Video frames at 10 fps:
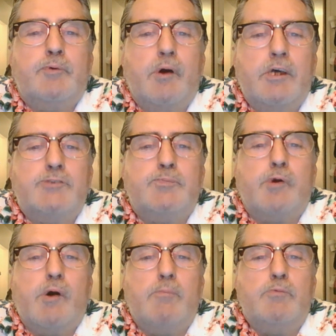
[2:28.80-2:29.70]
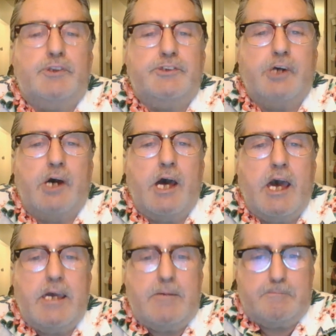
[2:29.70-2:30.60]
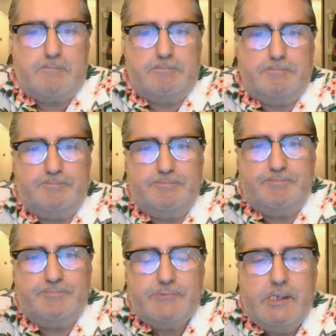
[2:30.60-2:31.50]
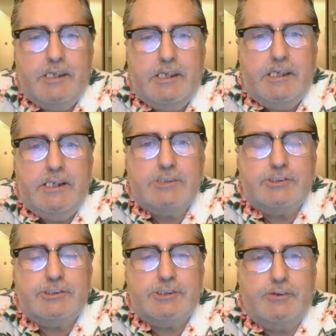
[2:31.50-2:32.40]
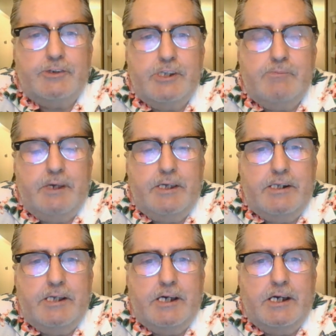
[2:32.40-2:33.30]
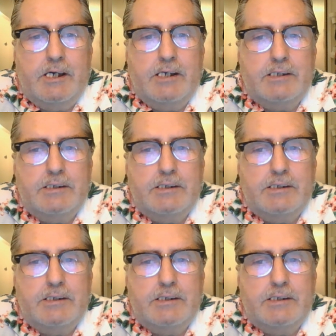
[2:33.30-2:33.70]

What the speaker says: his problem with time. In his theory, he made a